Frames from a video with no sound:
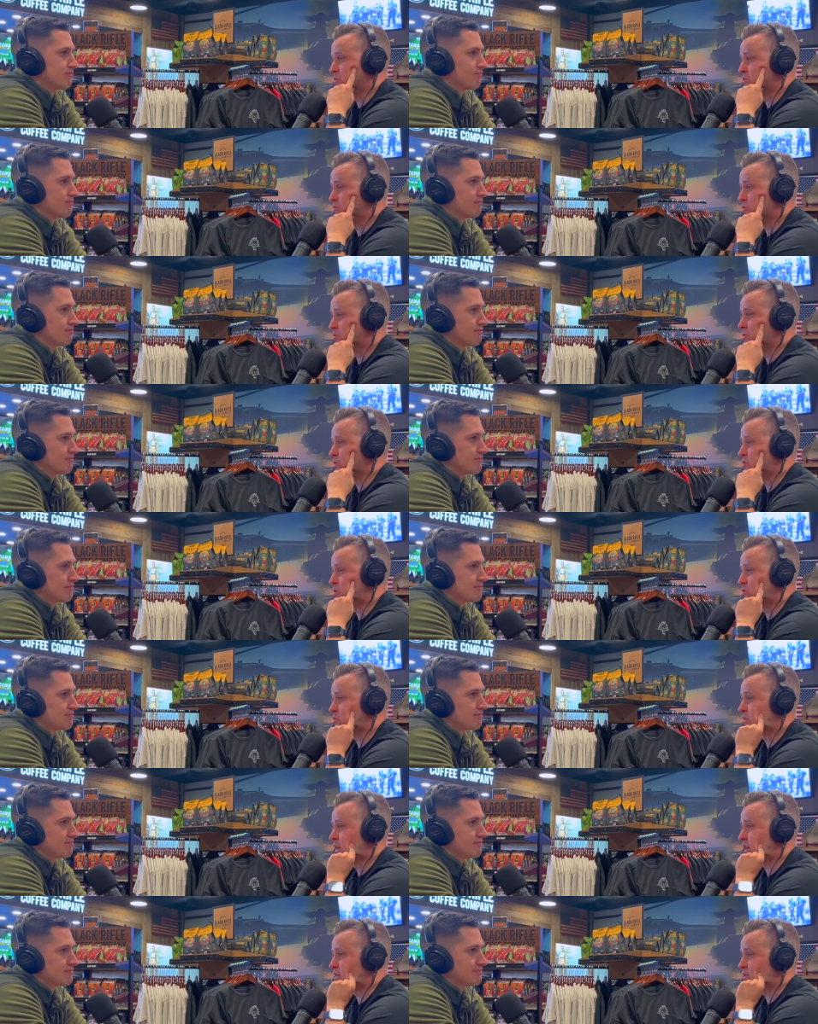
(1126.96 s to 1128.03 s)
Speaker 1: those are the
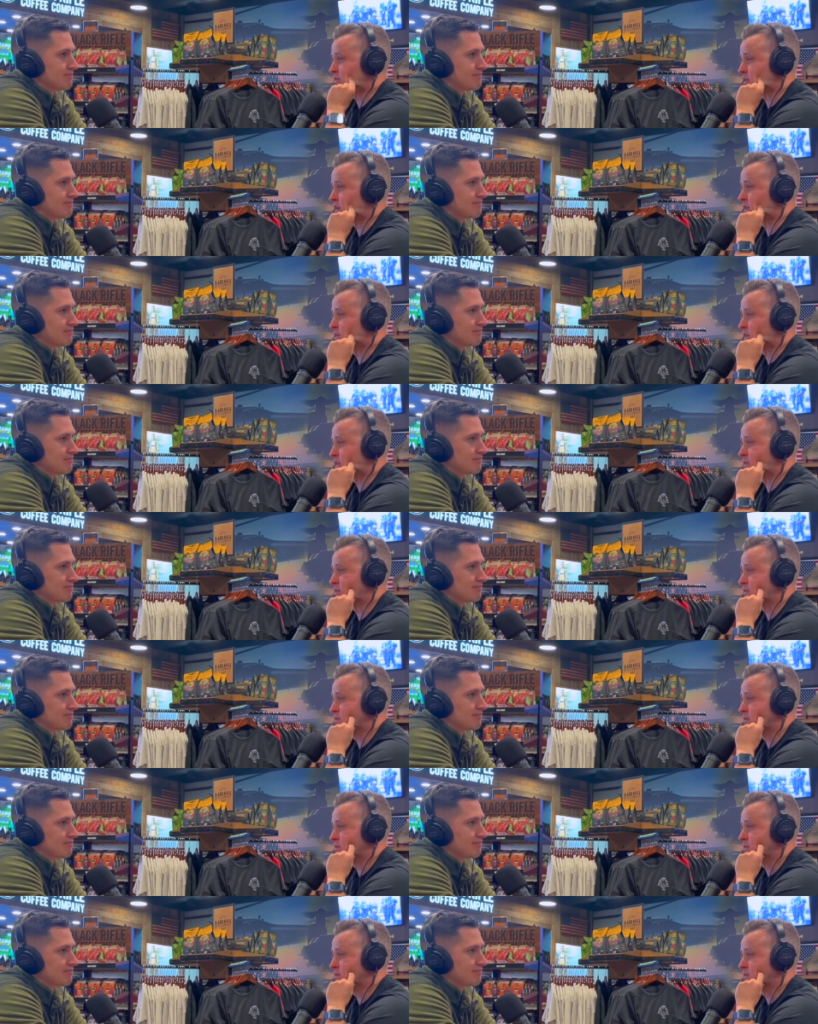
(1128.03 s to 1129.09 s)
two things that I think
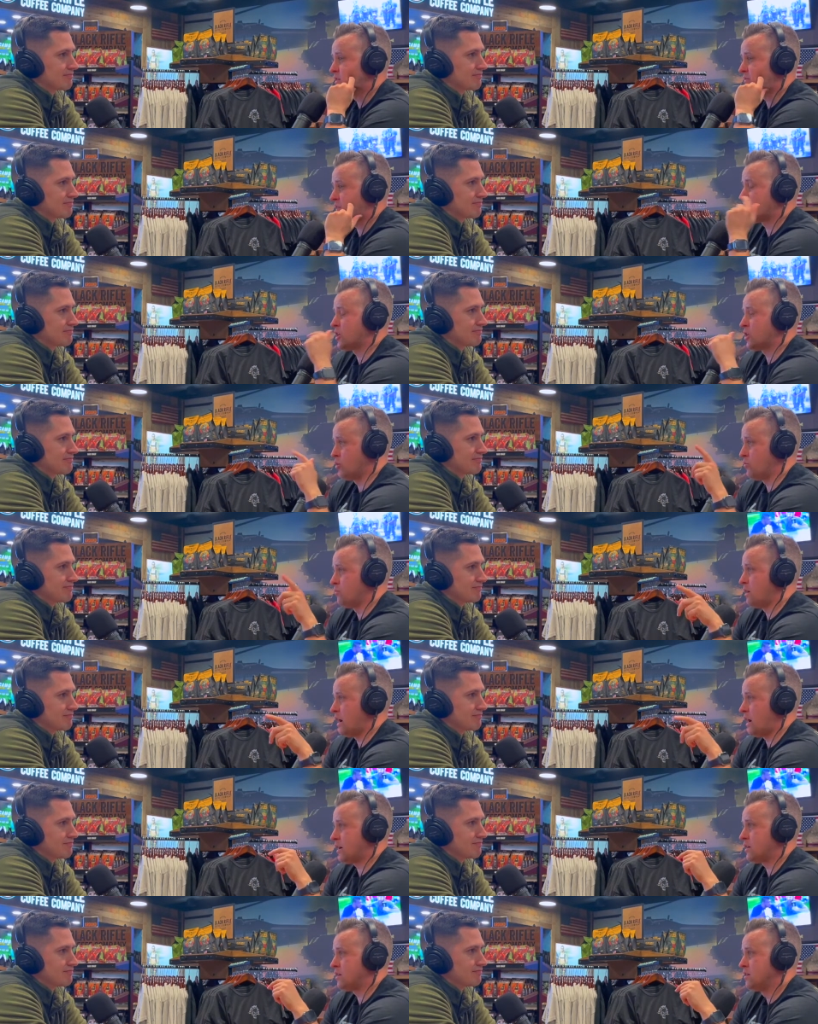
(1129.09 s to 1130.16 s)
if I could go
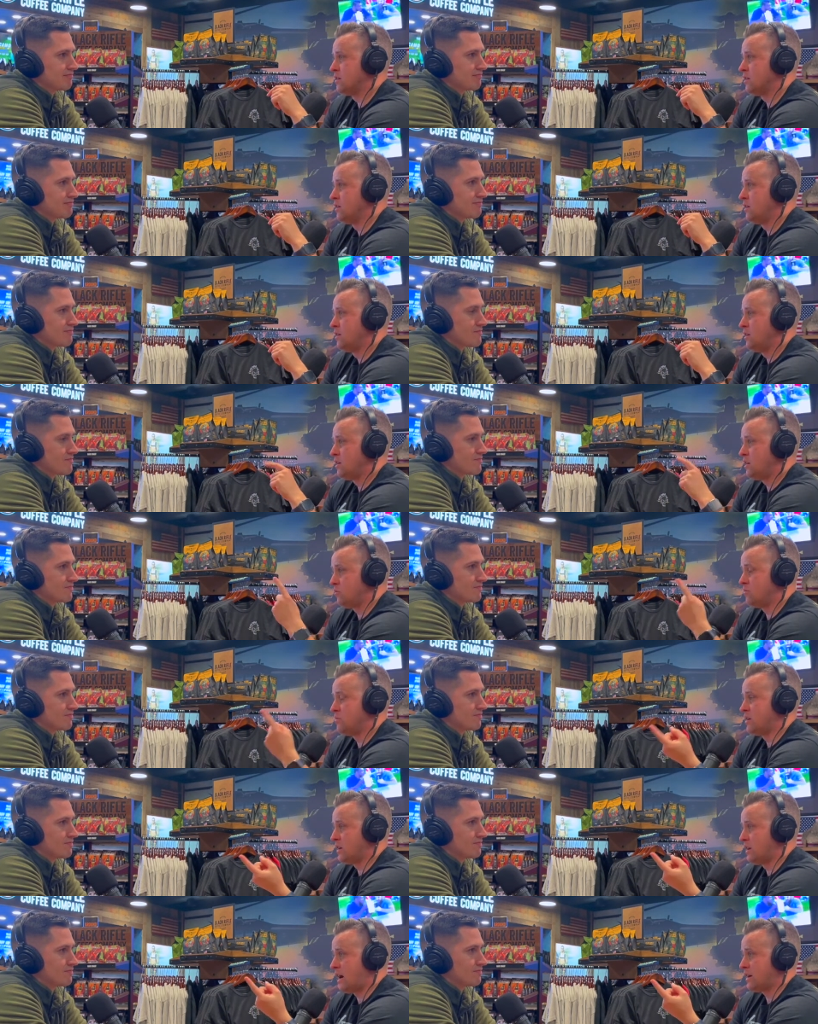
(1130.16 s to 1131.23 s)
back, it would
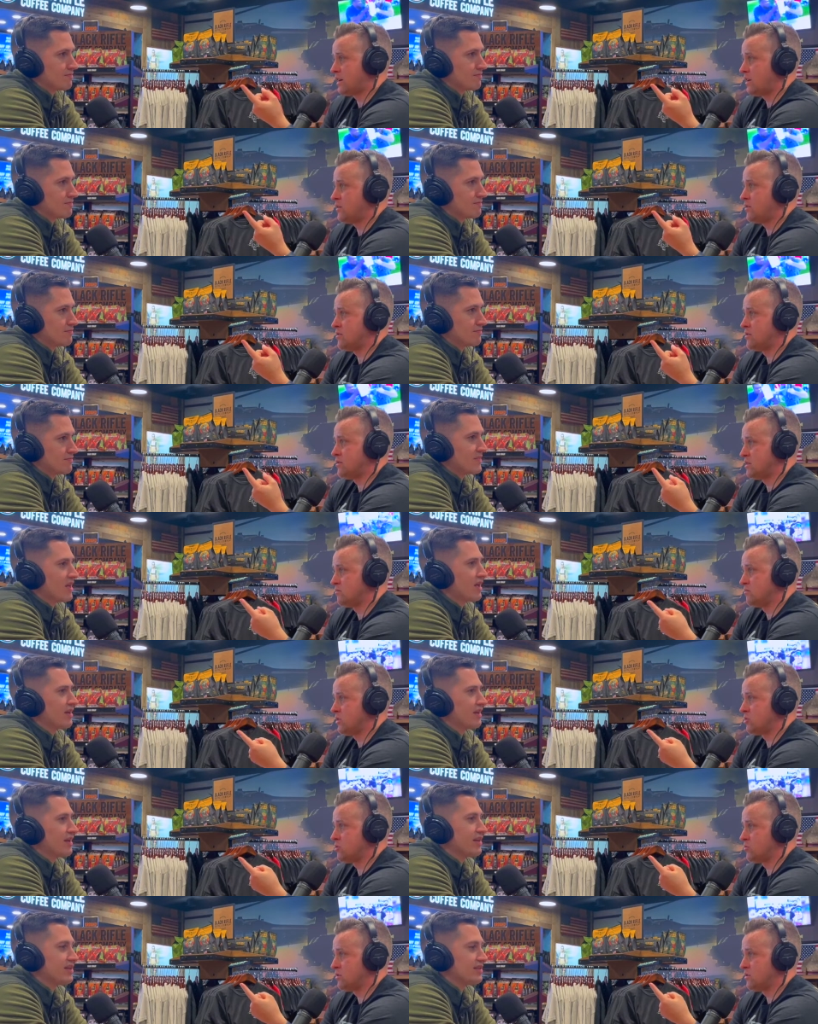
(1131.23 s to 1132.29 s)
be to not care as
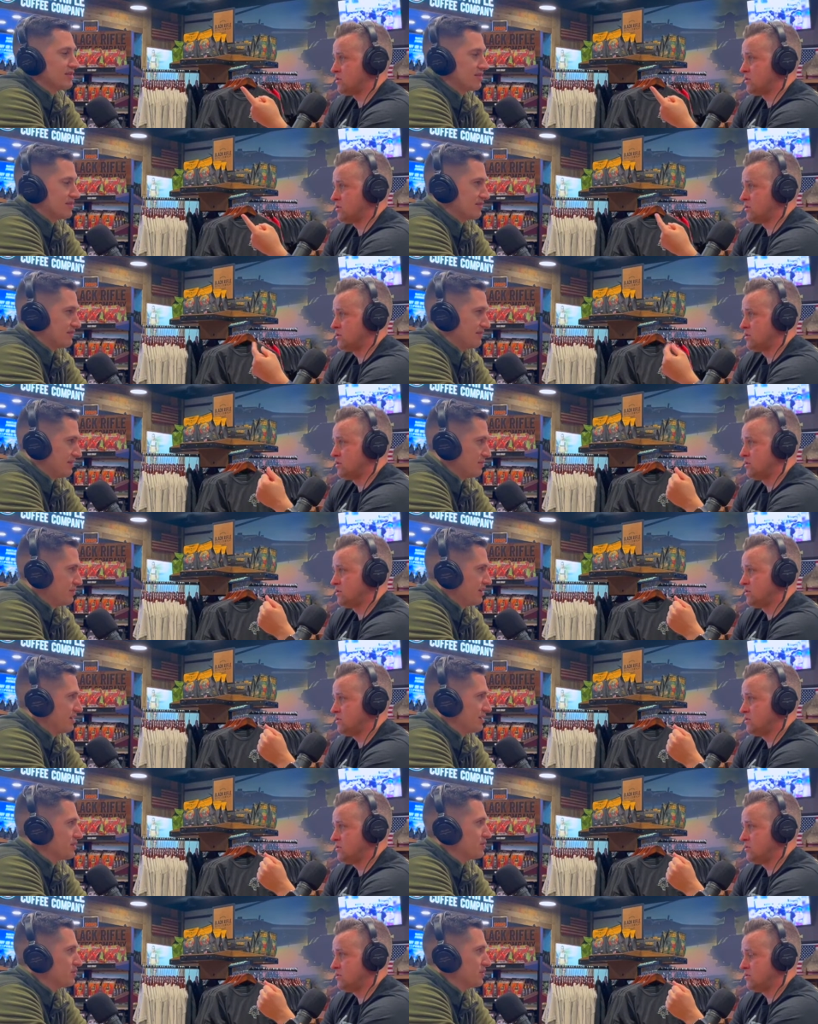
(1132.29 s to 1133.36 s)
much. Yeah, that's a good.
Speaker 2: Let me
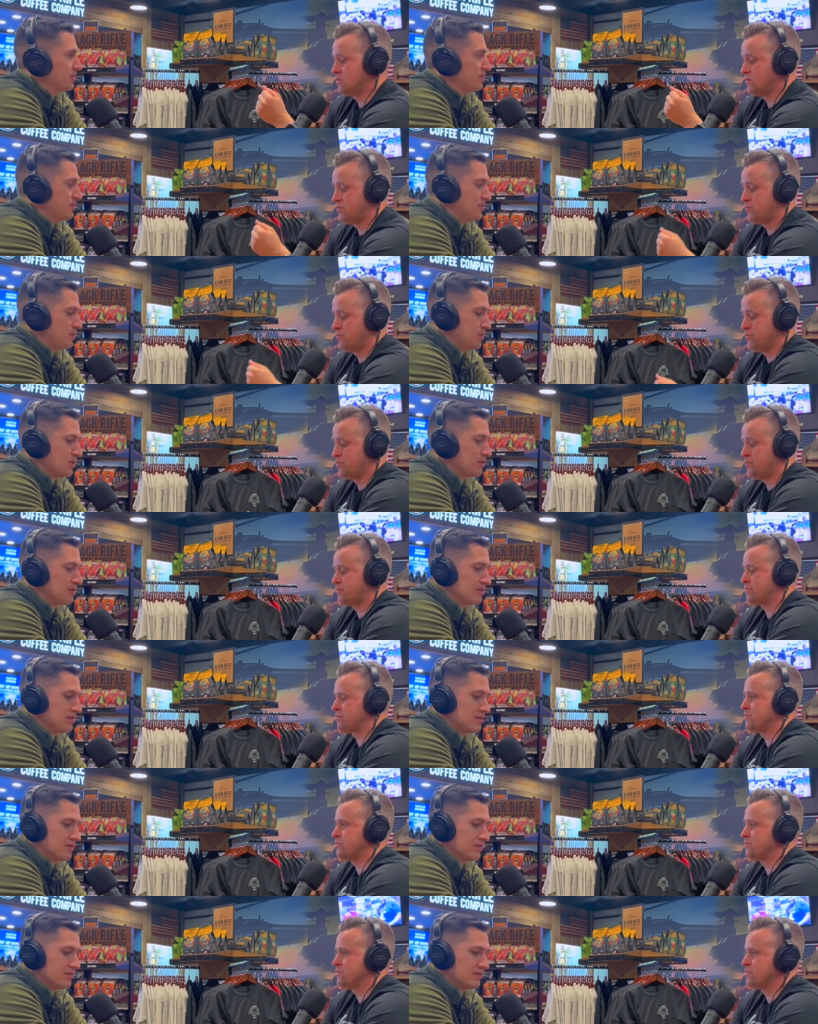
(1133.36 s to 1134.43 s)
ask you if you
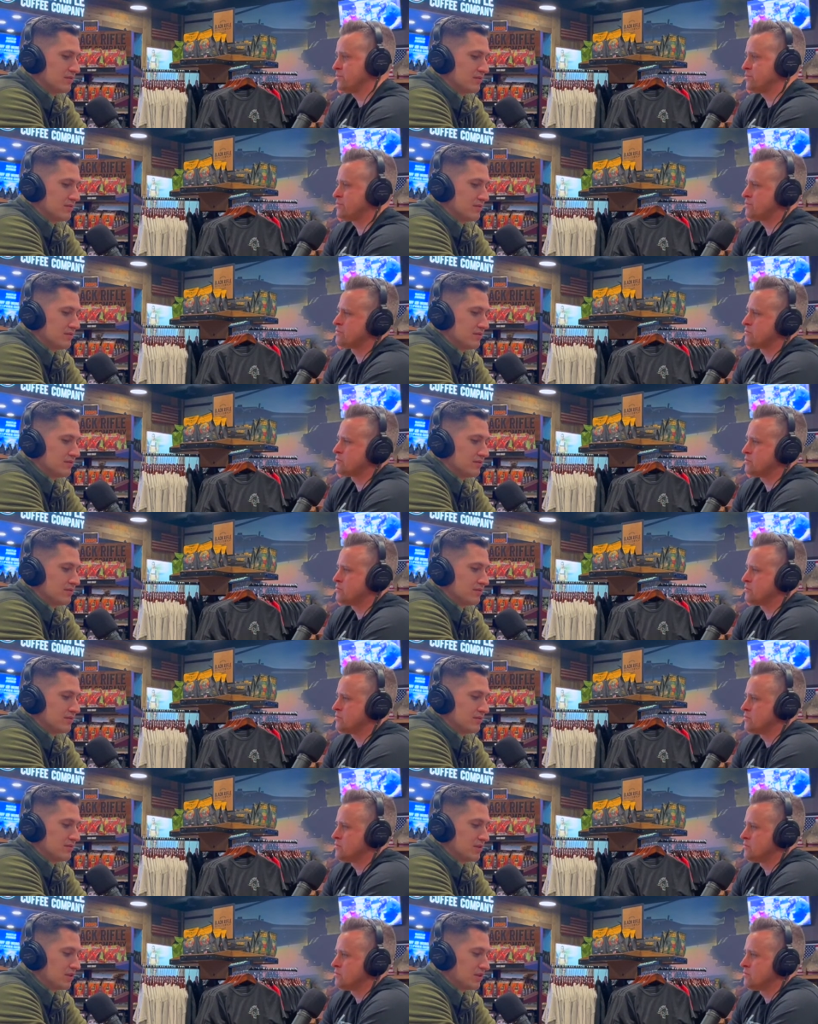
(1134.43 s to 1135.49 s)
were
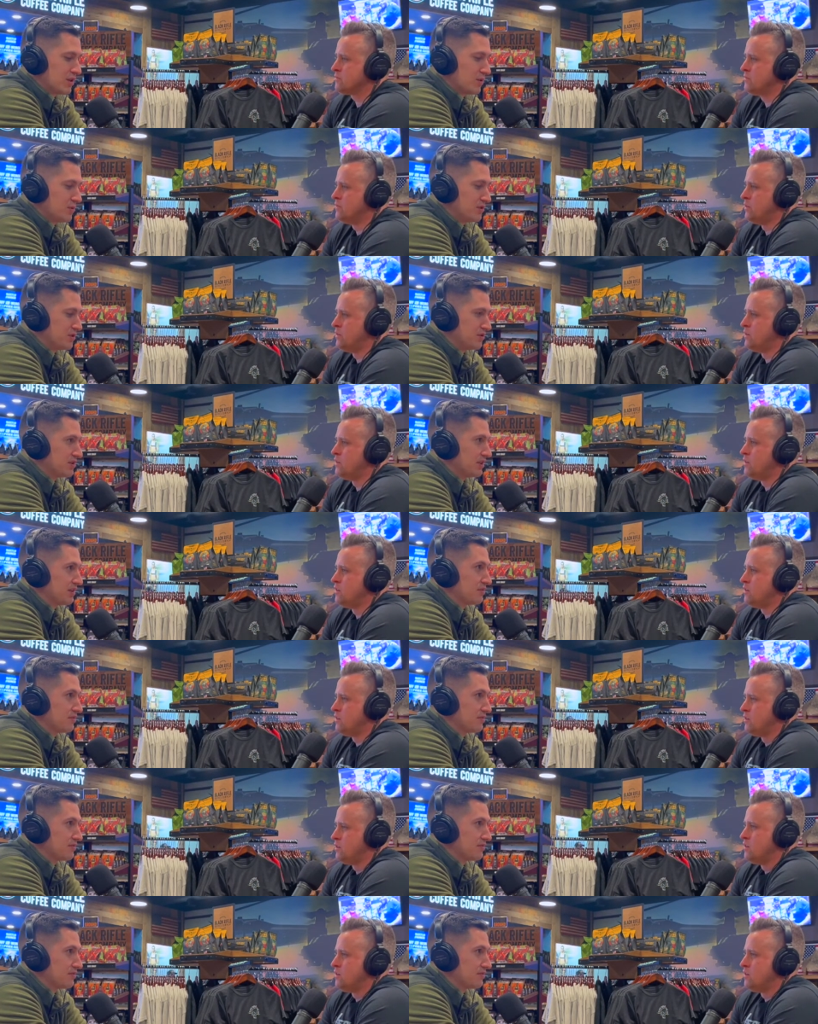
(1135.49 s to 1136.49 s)
to coach yourself